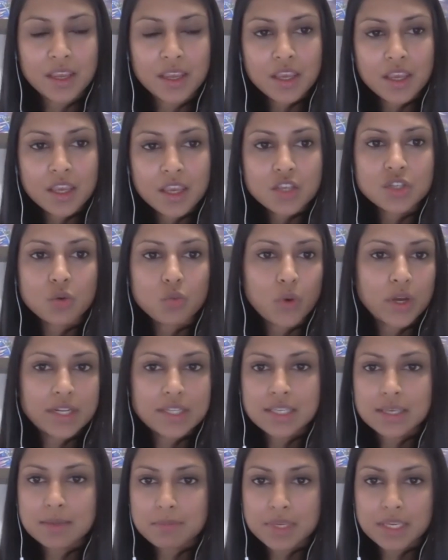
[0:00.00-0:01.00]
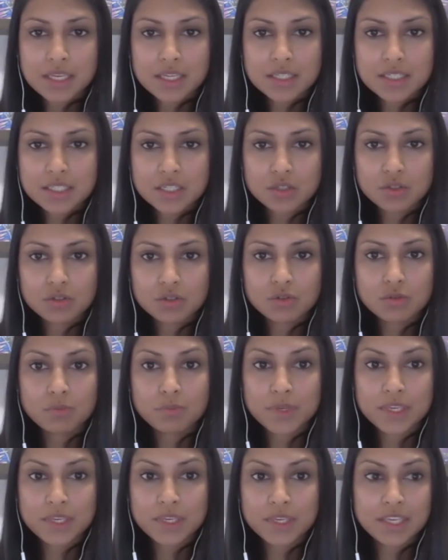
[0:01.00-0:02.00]
So, what does it mean to
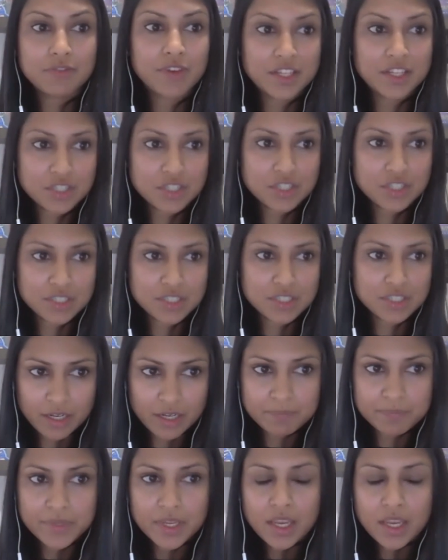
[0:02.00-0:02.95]
be vegetarian?